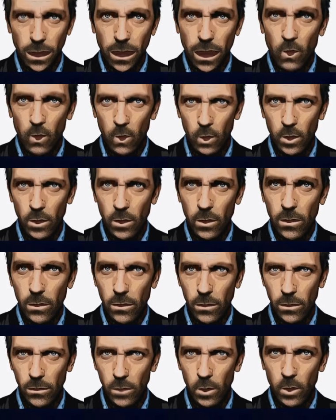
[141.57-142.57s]
the
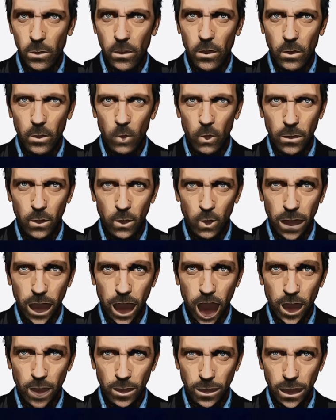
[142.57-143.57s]
instrument's
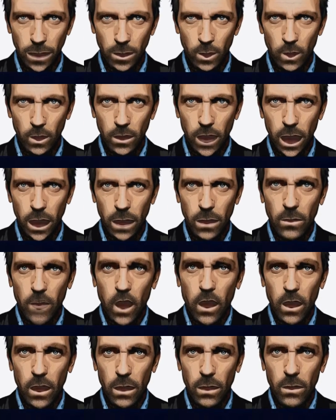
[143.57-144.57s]
detectors identify the
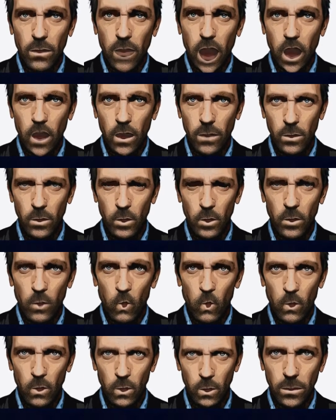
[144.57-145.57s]
cold
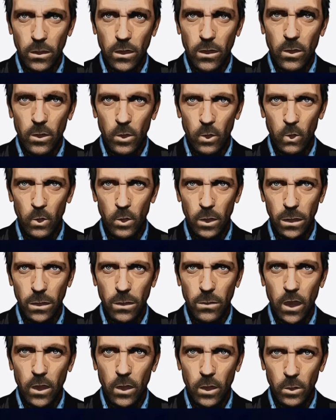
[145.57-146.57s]
ionosphere at closest
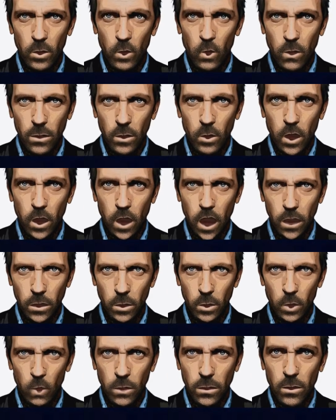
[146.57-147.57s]
approach and
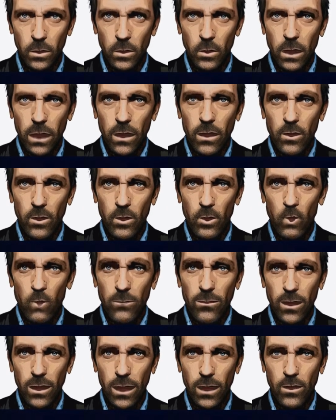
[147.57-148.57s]
subsequently
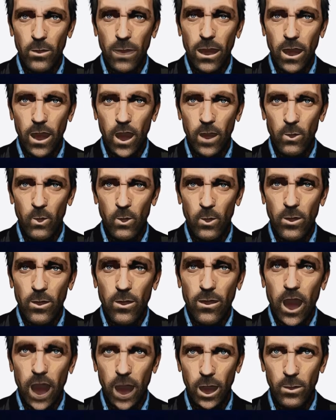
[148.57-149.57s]
measure the heating of this
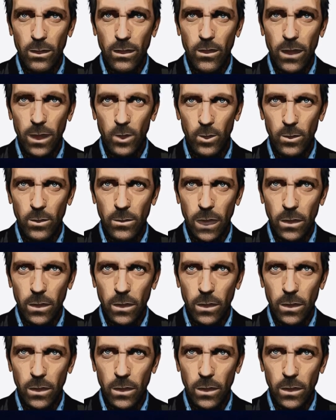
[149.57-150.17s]
charged gas